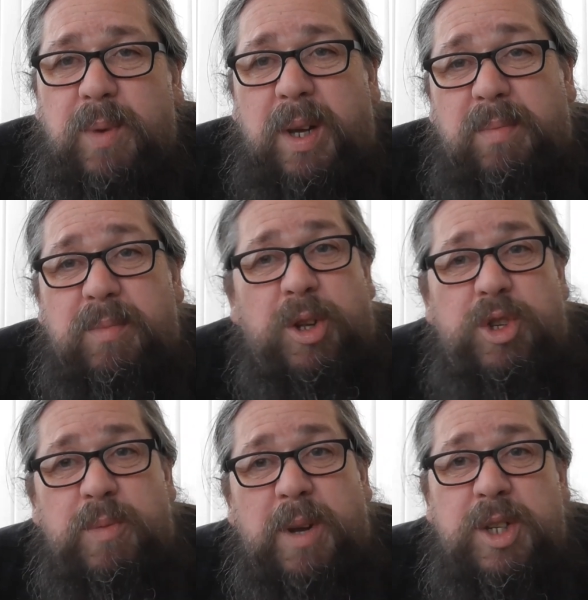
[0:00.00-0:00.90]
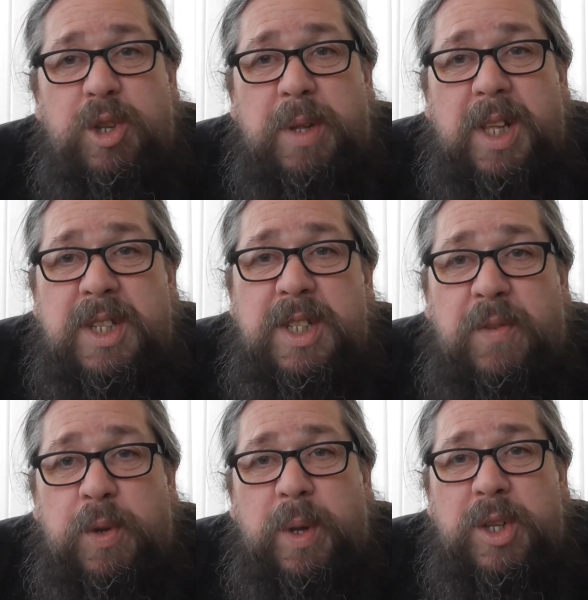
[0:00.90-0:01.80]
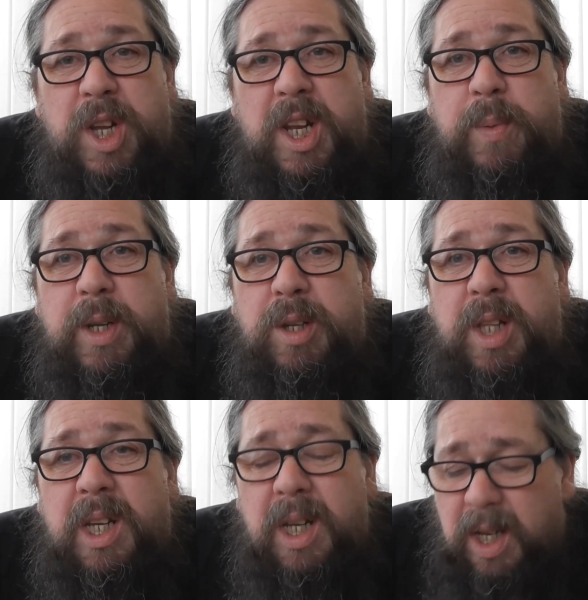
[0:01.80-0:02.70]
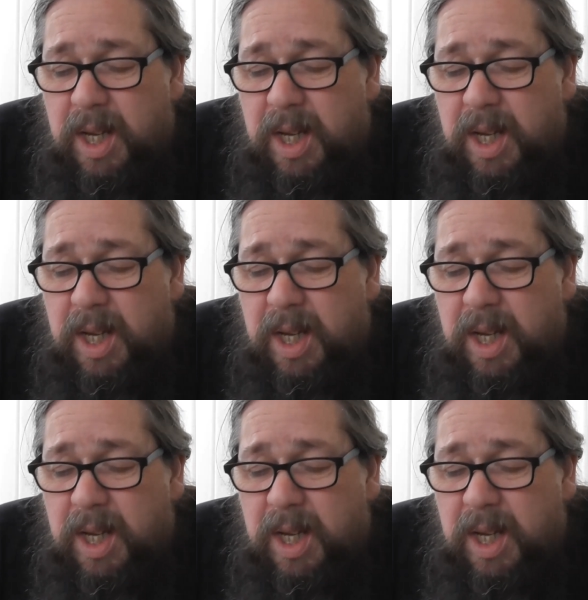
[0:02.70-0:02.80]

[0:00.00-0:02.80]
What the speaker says: Well, not too much. Nobody listens if you whinge anyway, do they?